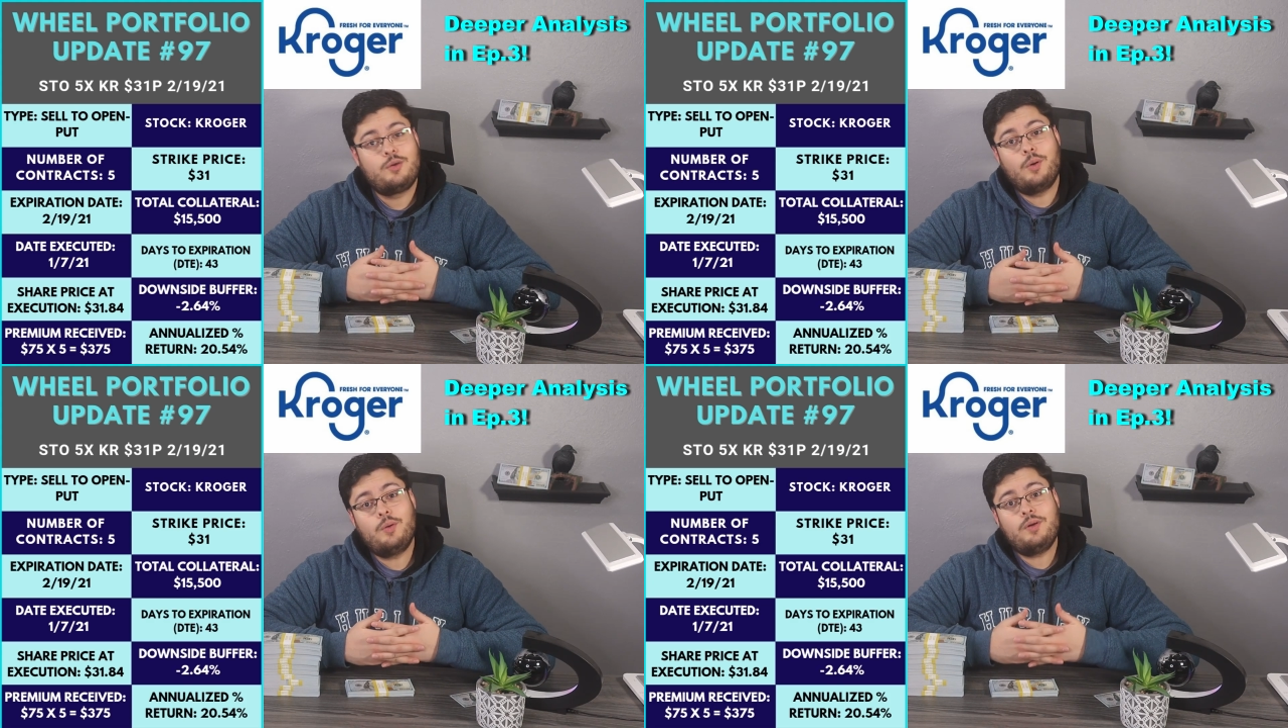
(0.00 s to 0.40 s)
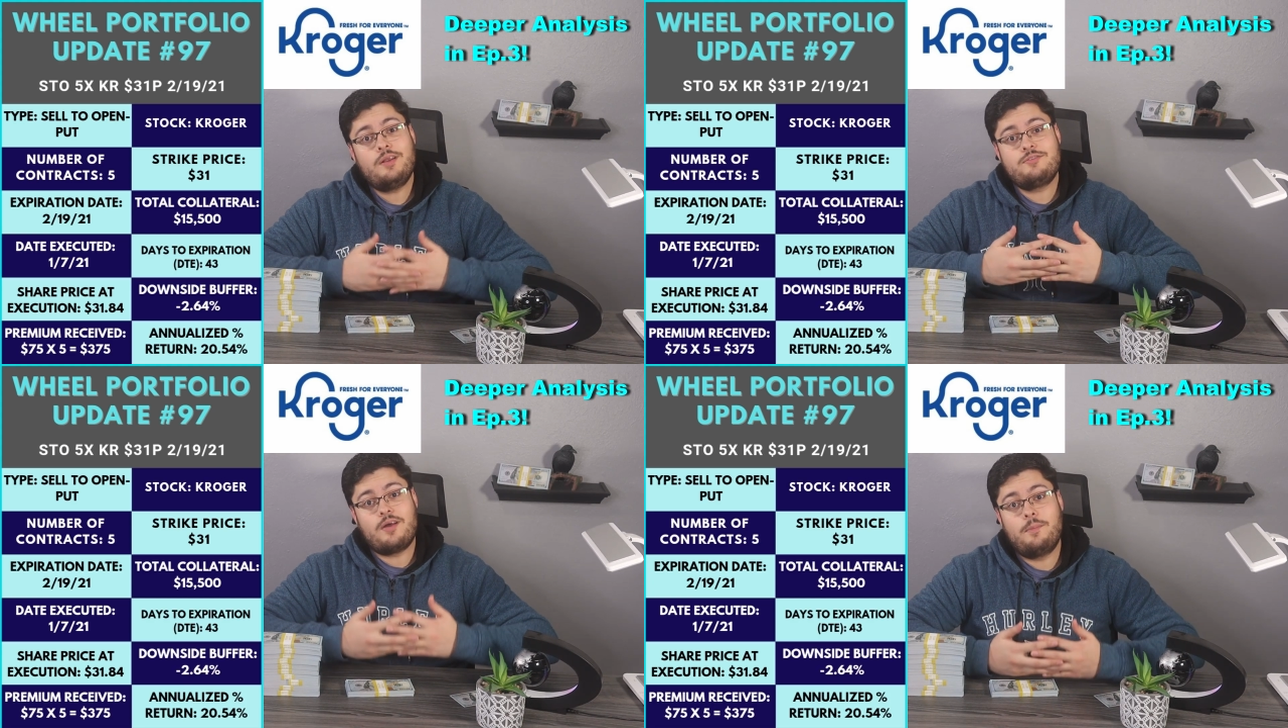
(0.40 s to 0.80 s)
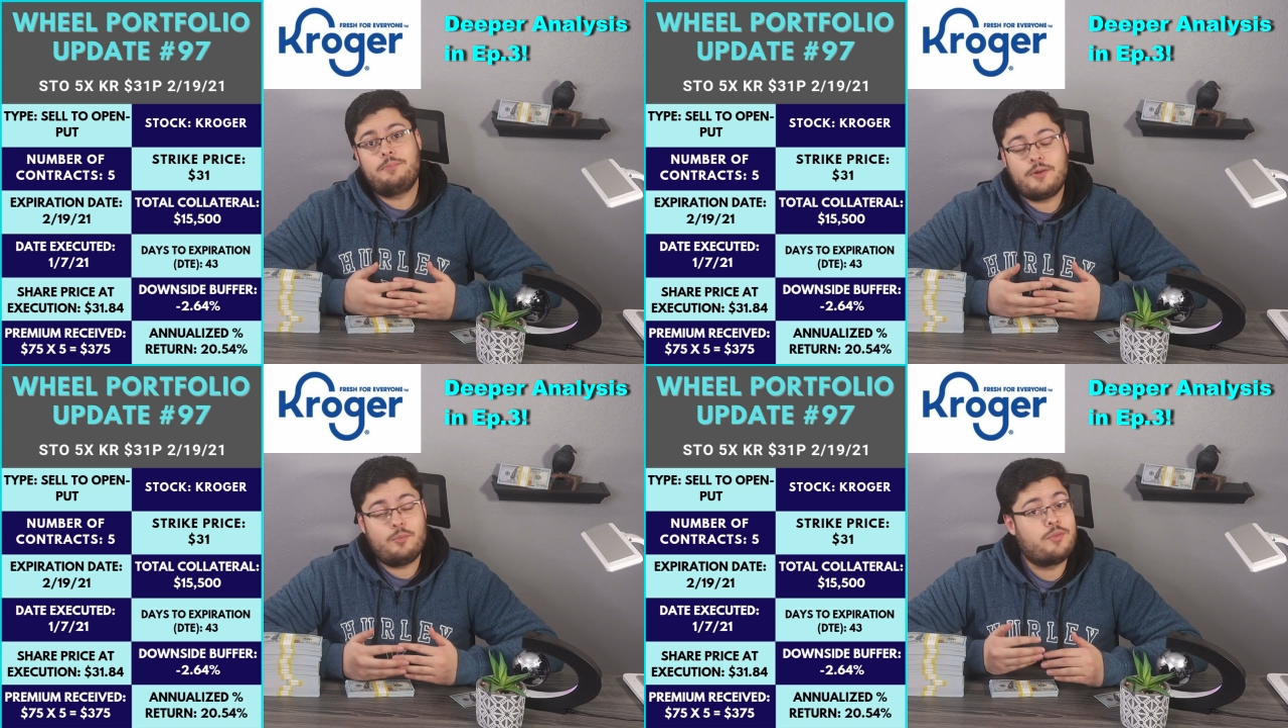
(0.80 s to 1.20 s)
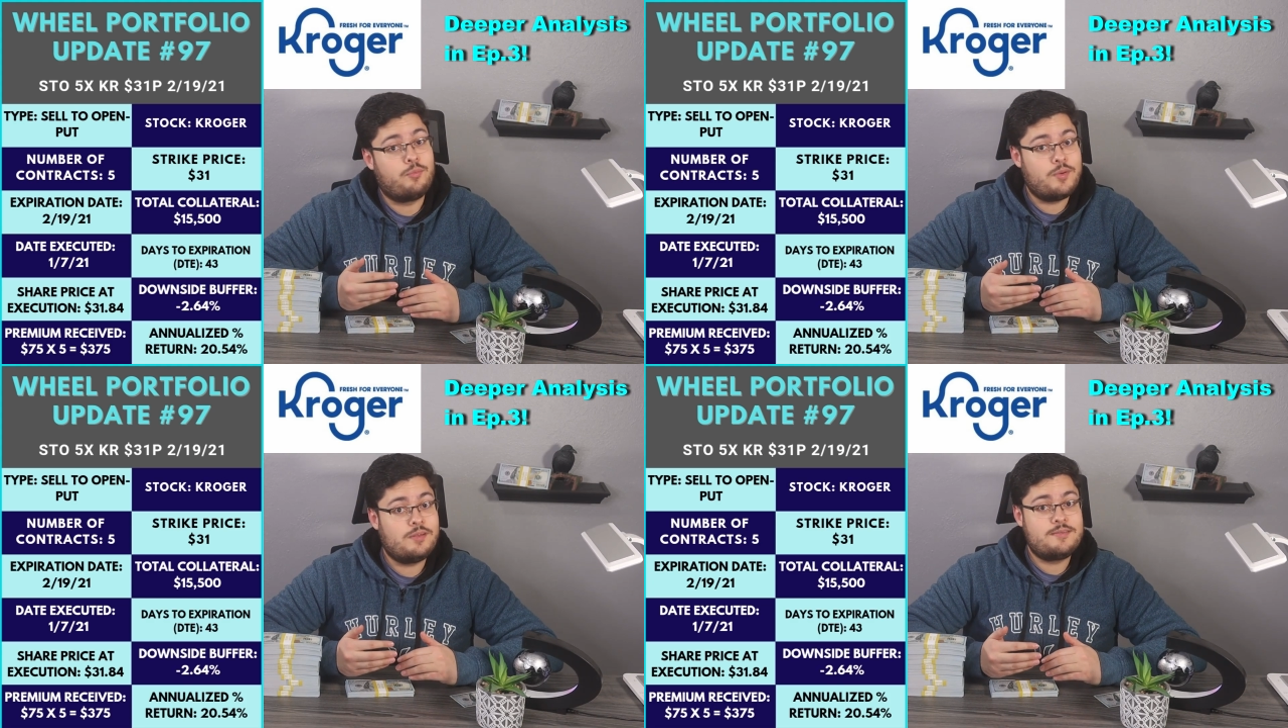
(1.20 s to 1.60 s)
Kroger is up there with
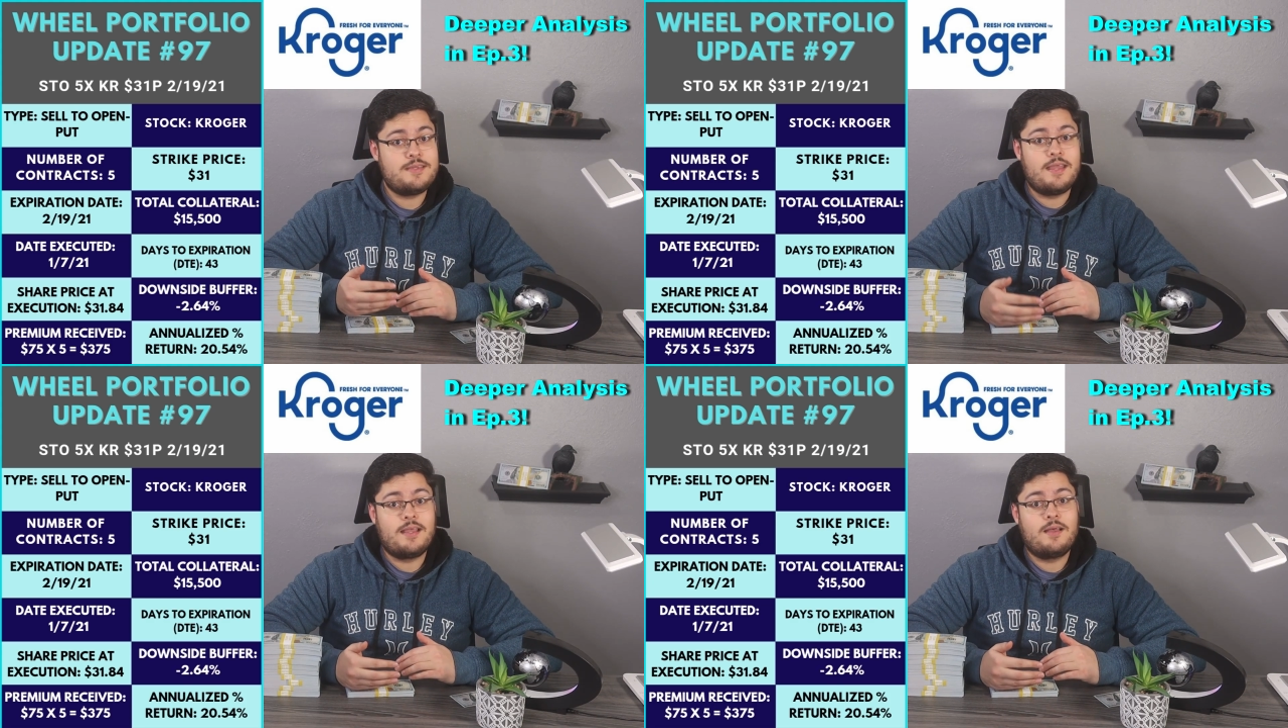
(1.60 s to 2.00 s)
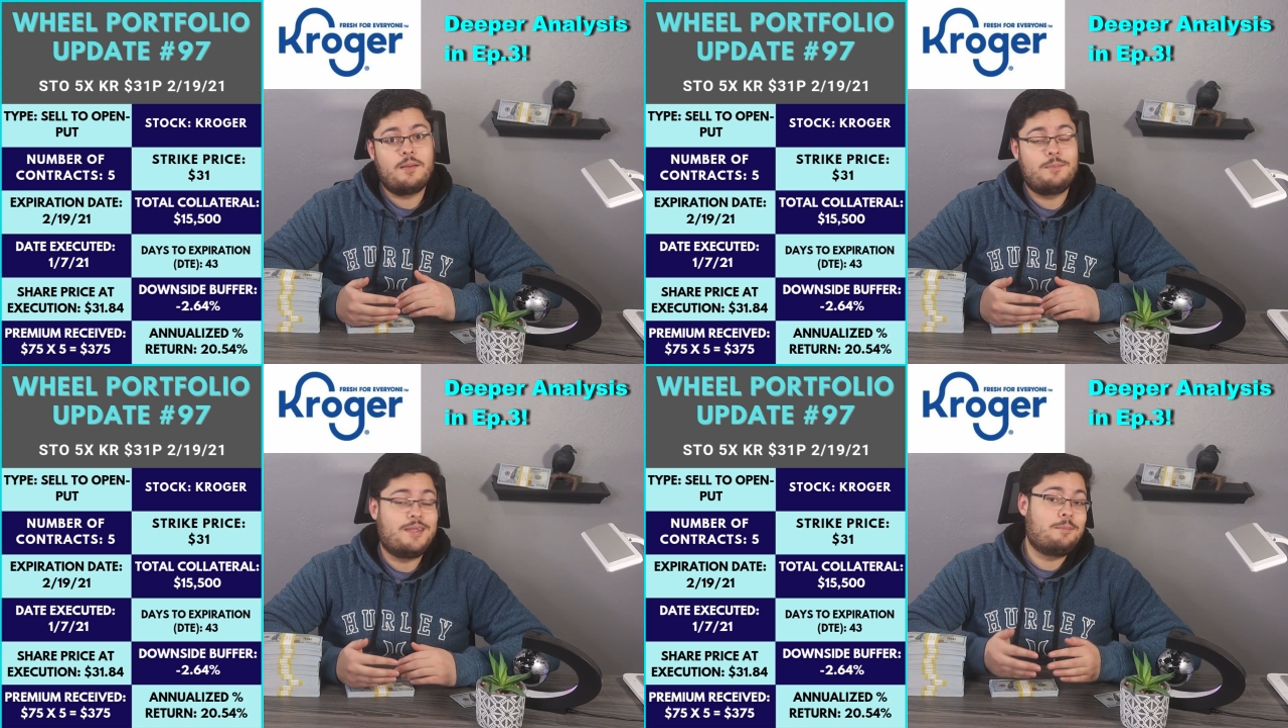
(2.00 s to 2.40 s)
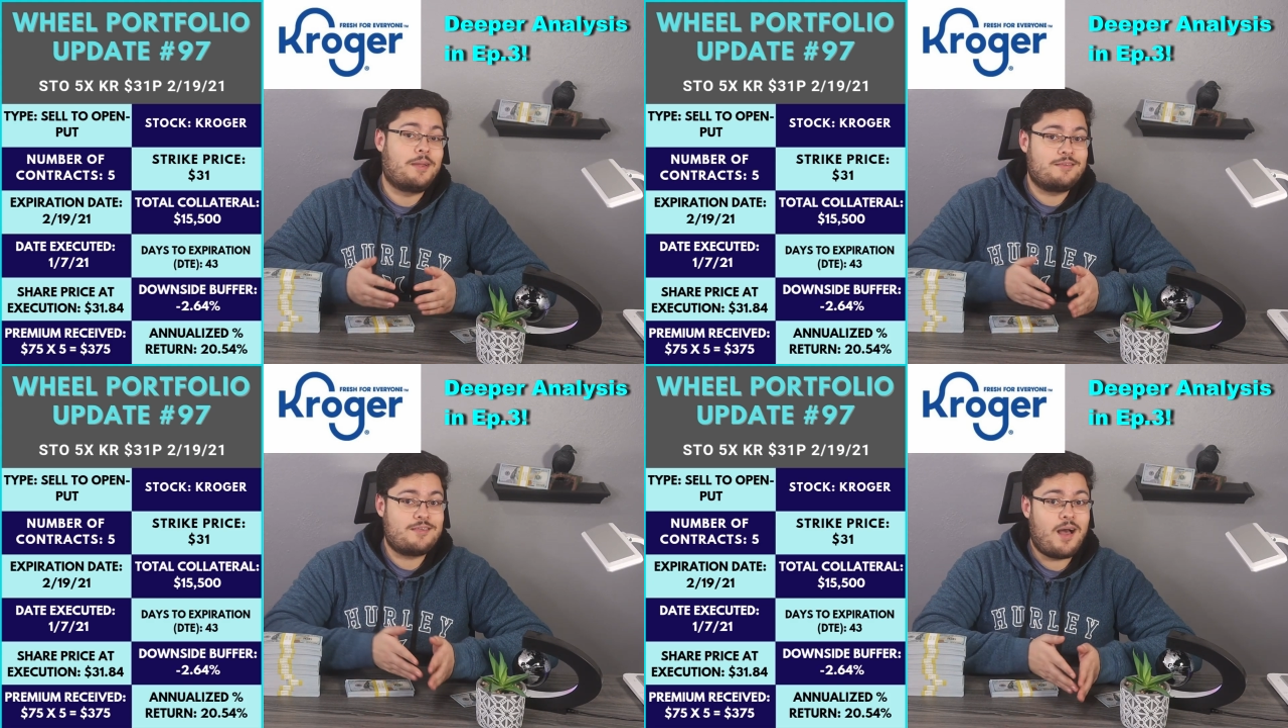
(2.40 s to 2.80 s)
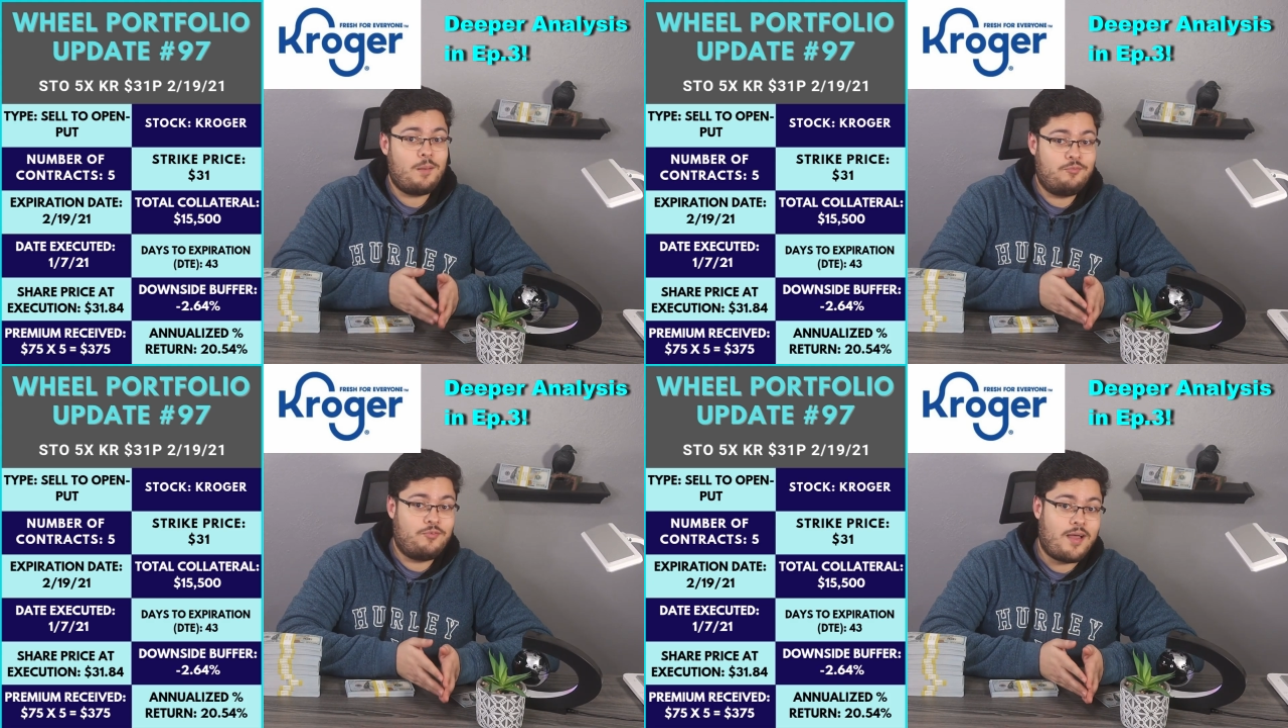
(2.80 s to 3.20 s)
Realty Income in my
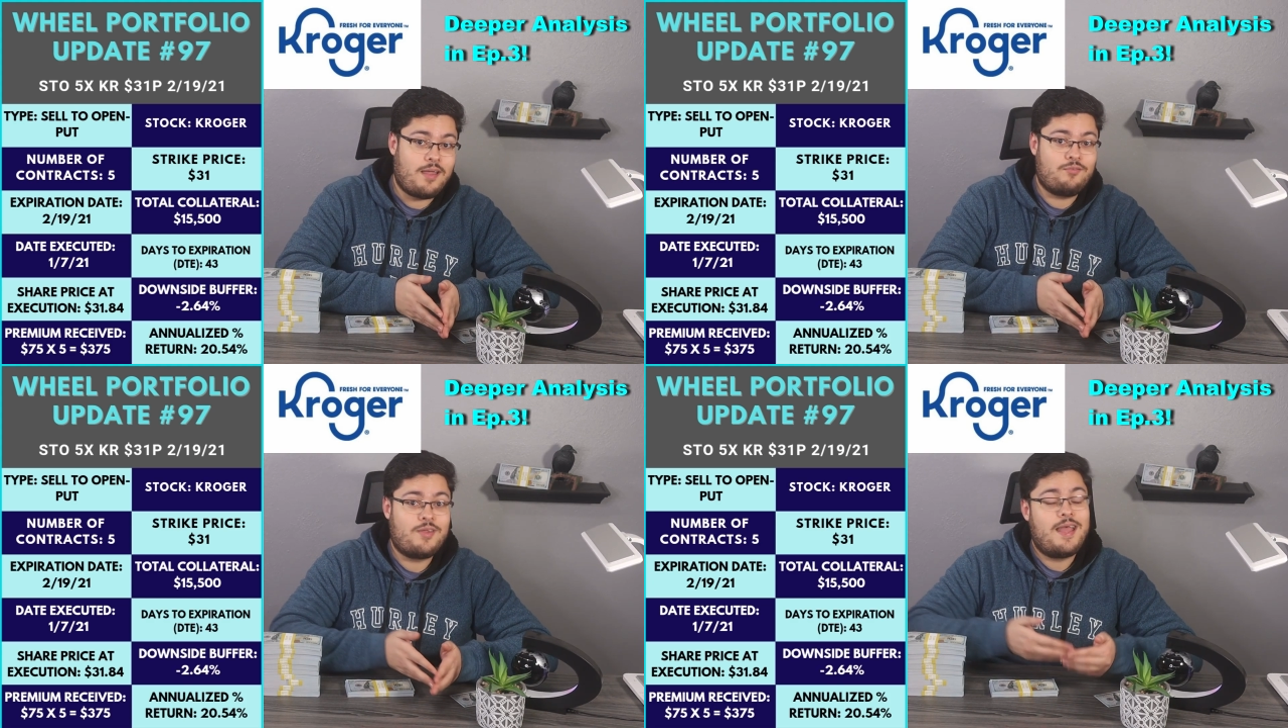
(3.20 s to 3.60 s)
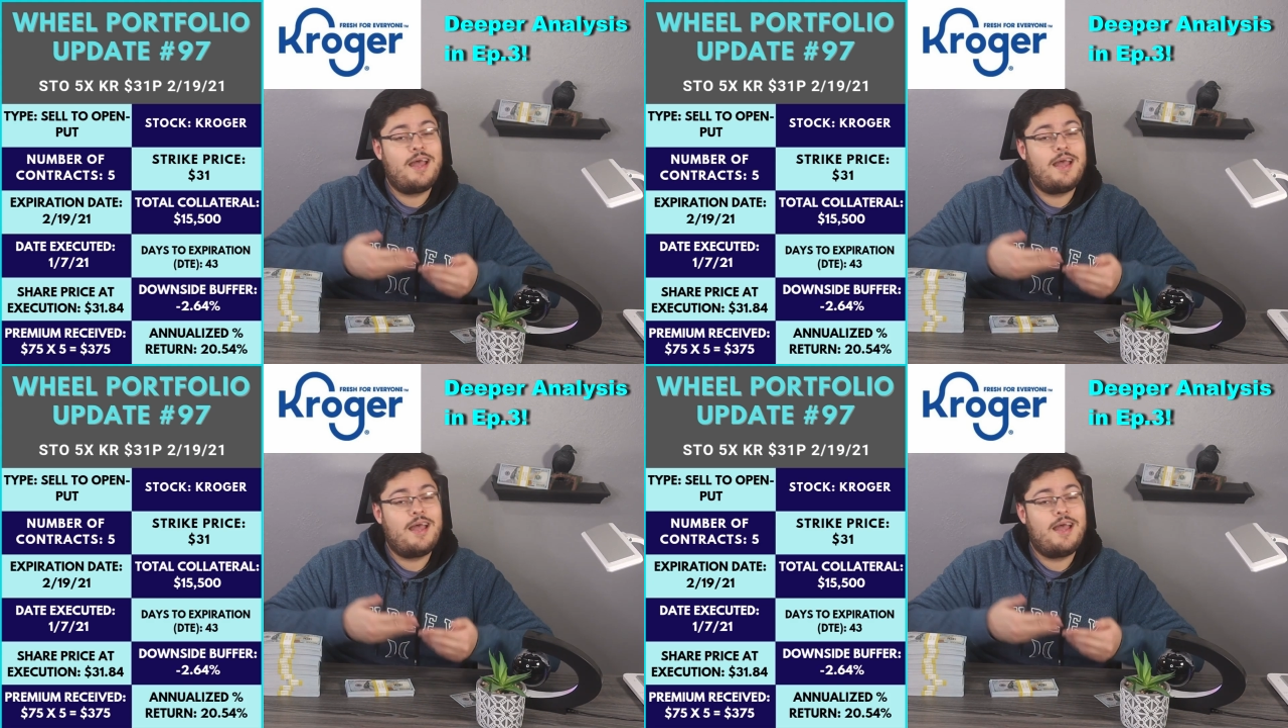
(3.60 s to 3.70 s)
top 5